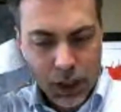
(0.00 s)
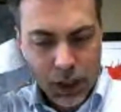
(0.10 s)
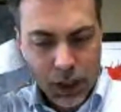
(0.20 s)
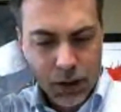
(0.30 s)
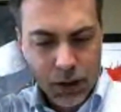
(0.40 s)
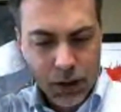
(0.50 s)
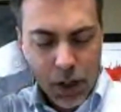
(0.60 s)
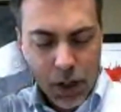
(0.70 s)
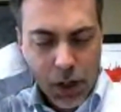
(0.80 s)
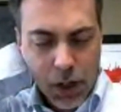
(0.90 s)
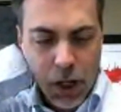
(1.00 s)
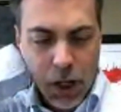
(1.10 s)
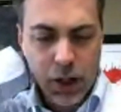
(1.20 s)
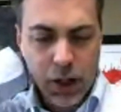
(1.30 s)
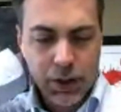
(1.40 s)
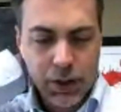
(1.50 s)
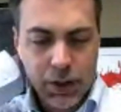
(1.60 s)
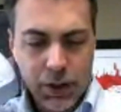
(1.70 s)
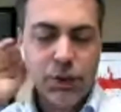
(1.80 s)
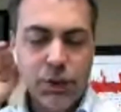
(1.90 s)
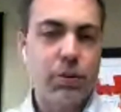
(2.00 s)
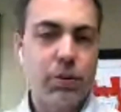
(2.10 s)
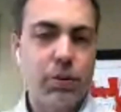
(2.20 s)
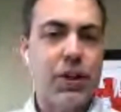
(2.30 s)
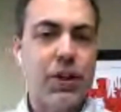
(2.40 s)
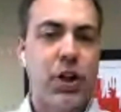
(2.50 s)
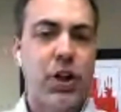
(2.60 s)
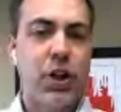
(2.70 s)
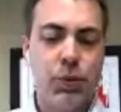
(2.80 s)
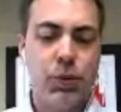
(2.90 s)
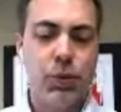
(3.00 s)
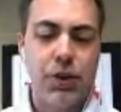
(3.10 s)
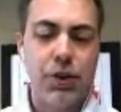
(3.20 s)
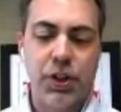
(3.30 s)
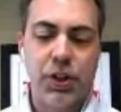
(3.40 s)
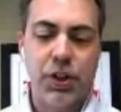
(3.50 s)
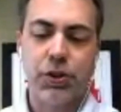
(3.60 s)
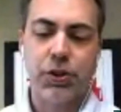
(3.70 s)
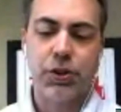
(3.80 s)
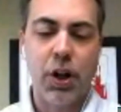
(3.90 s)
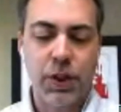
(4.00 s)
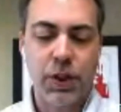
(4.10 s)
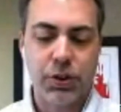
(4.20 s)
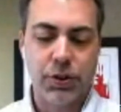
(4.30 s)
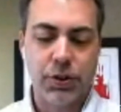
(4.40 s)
trial here interviewing massage therapists with their perceptions on